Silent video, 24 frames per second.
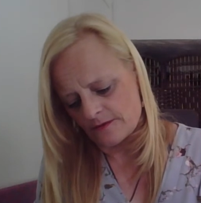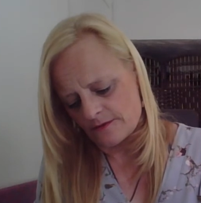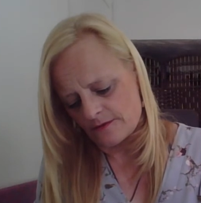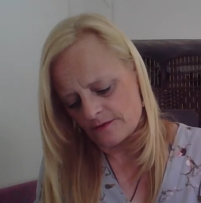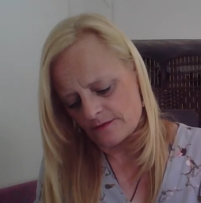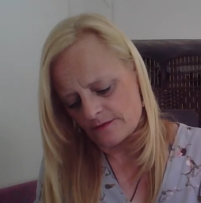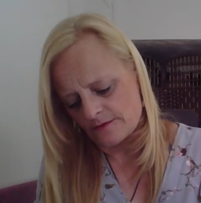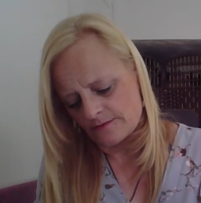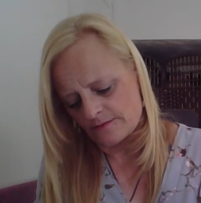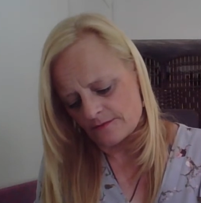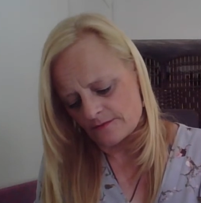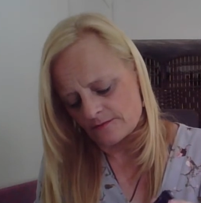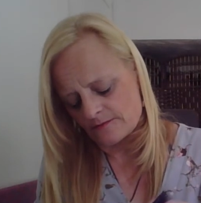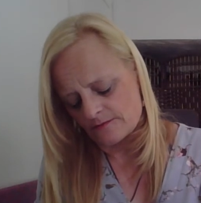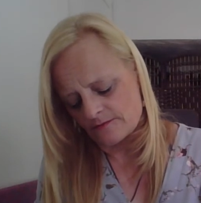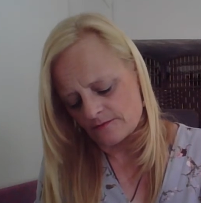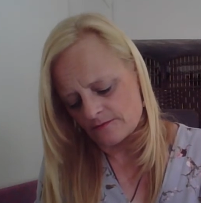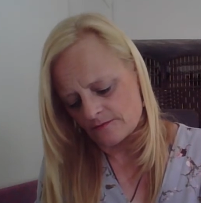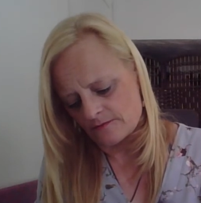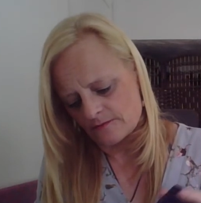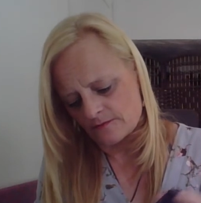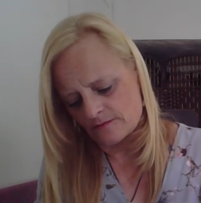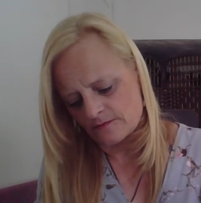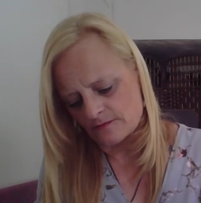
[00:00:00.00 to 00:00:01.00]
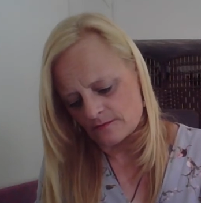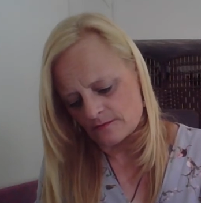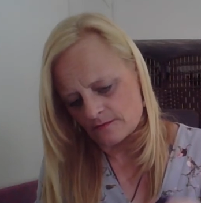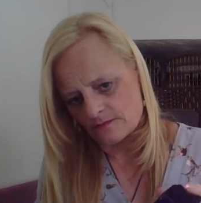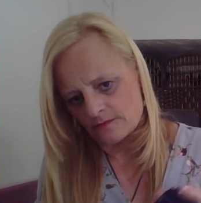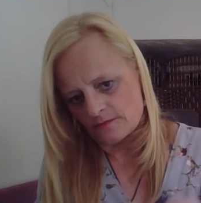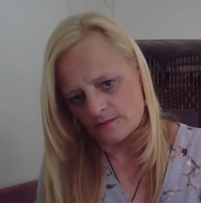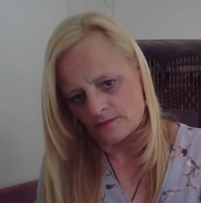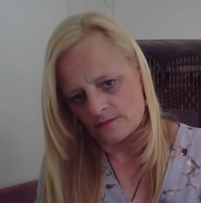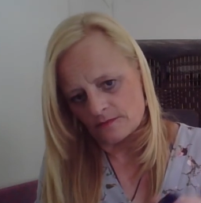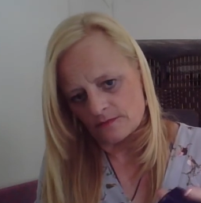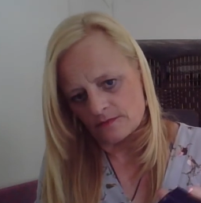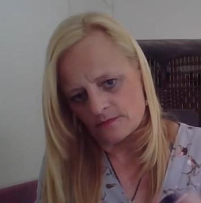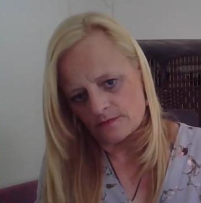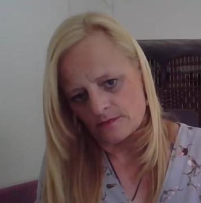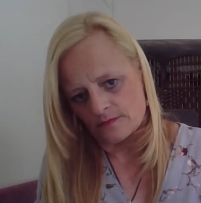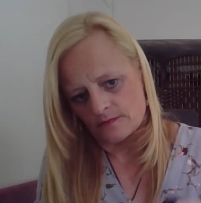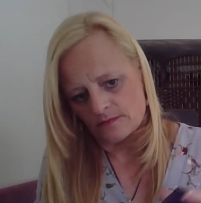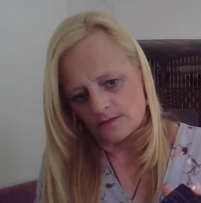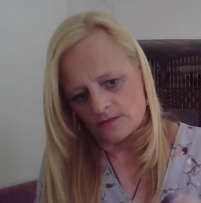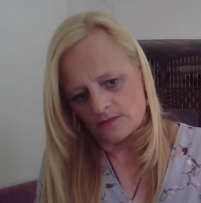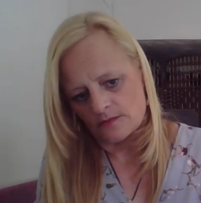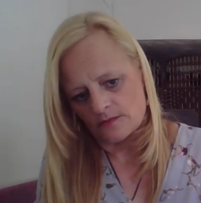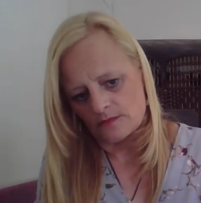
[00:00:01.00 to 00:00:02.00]

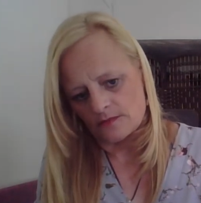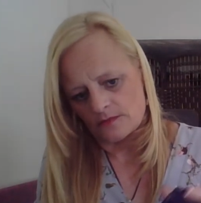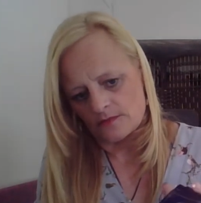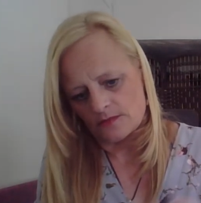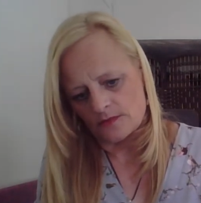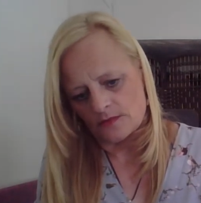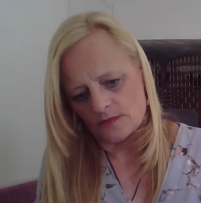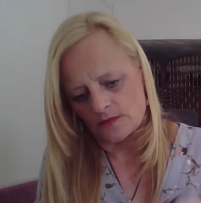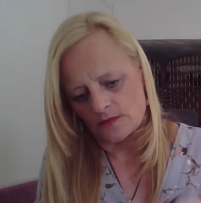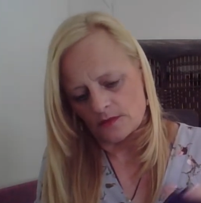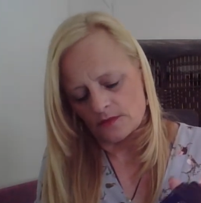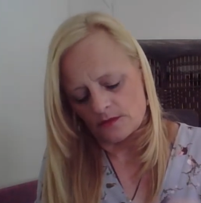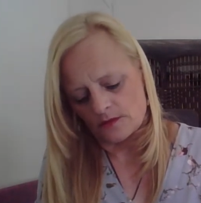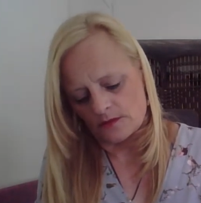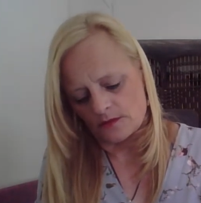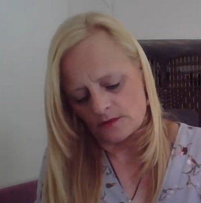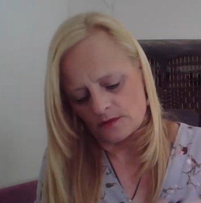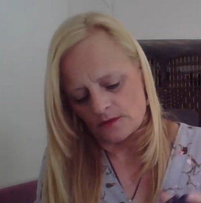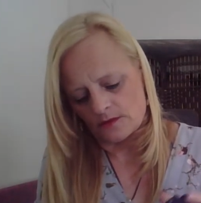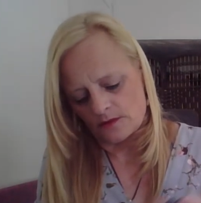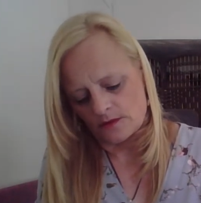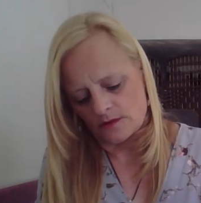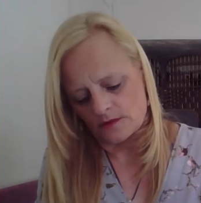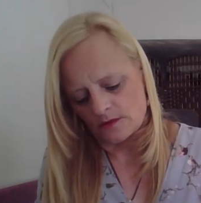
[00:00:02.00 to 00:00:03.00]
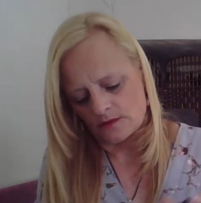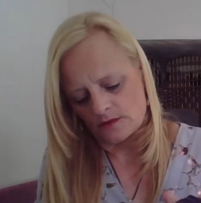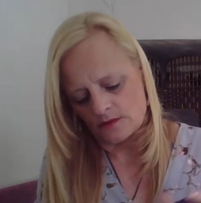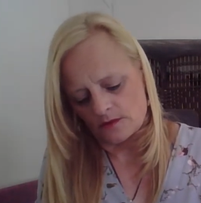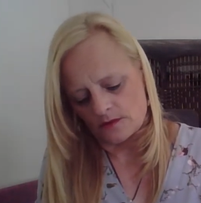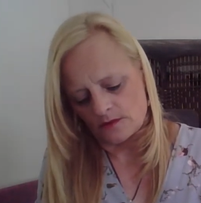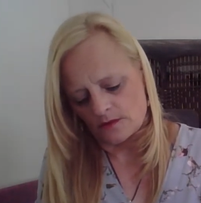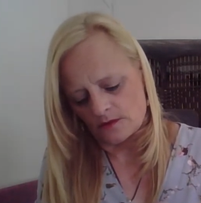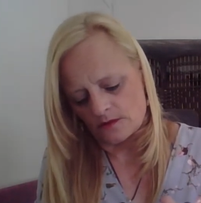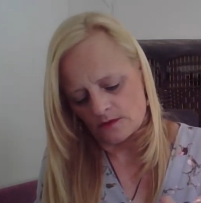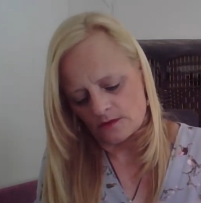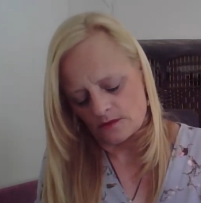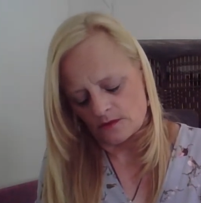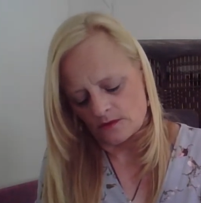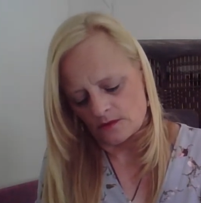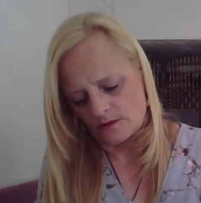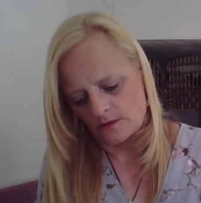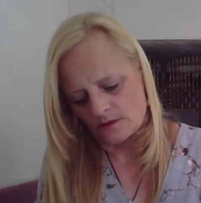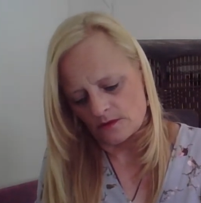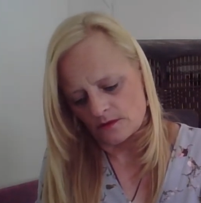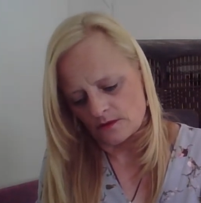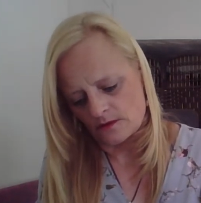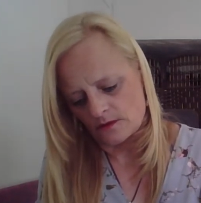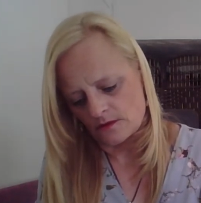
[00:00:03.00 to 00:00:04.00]

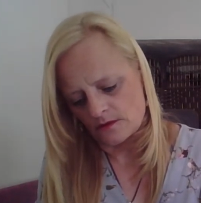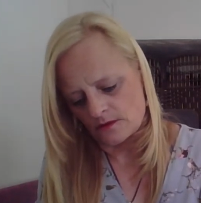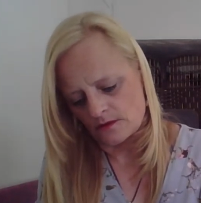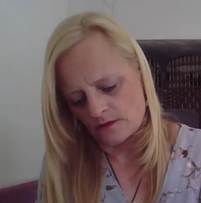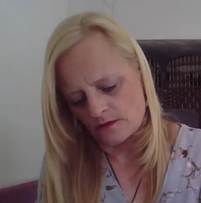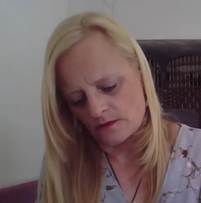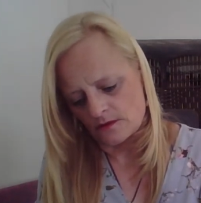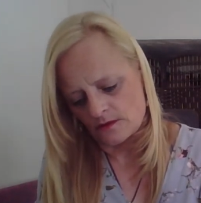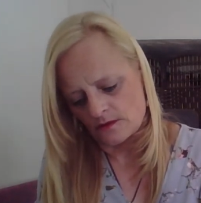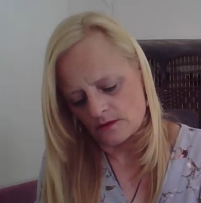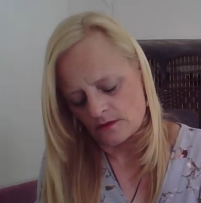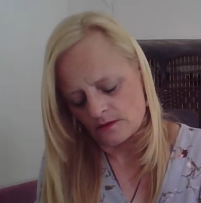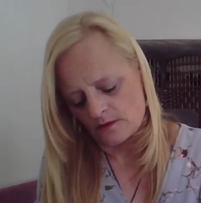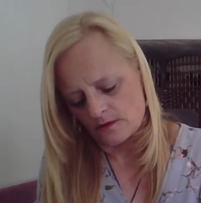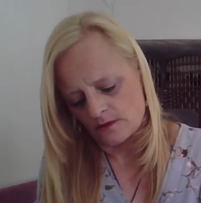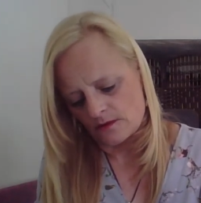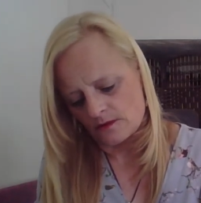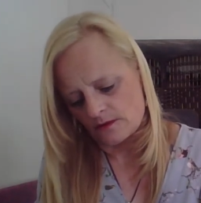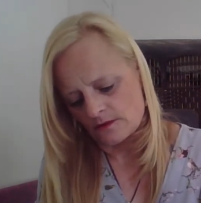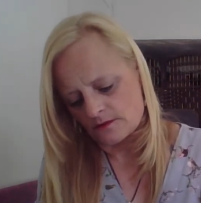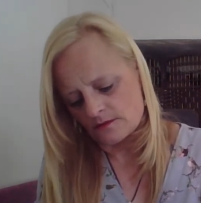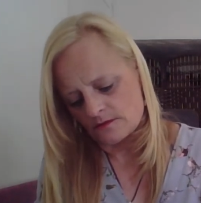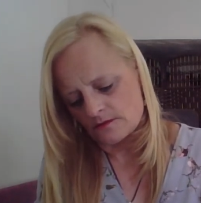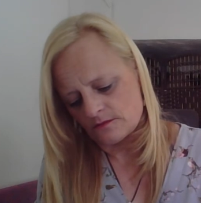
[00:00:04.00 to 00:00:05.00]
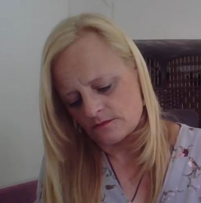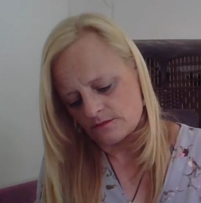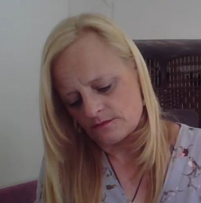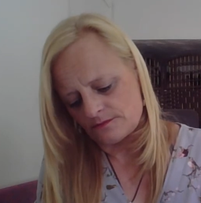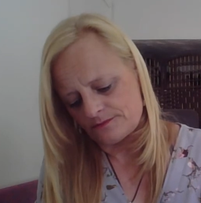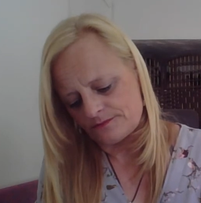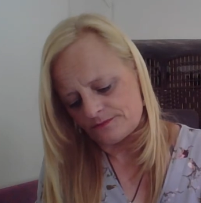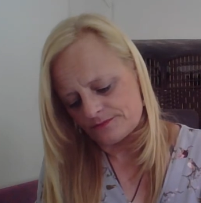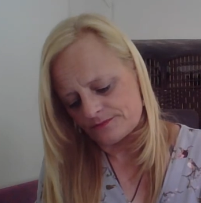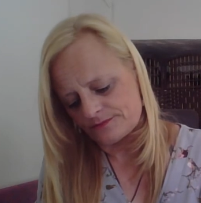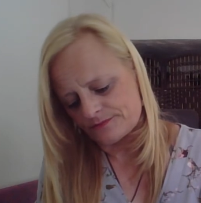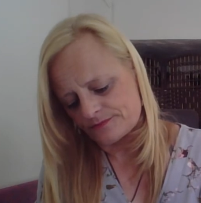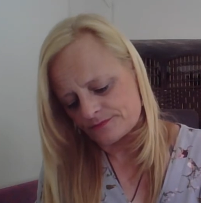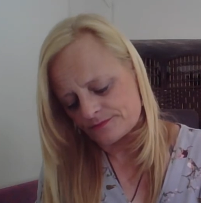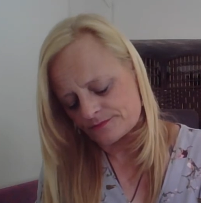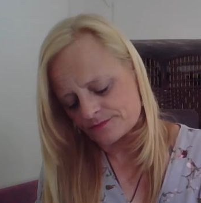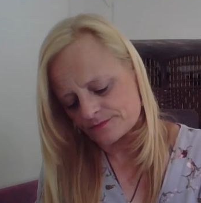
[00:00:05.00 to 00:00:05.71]
(silence)